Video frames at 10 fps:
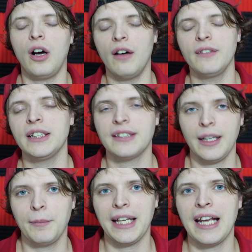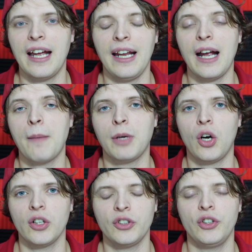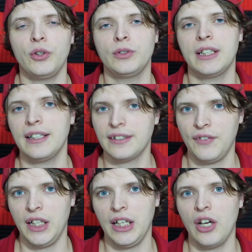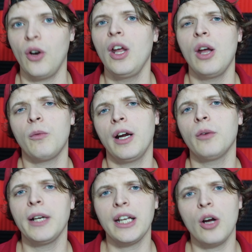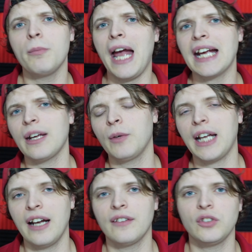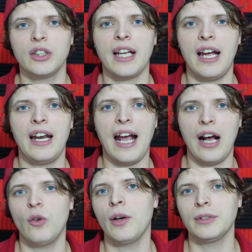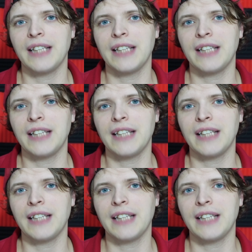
obviously make a part two to this video where we go back and we kind of look at how it was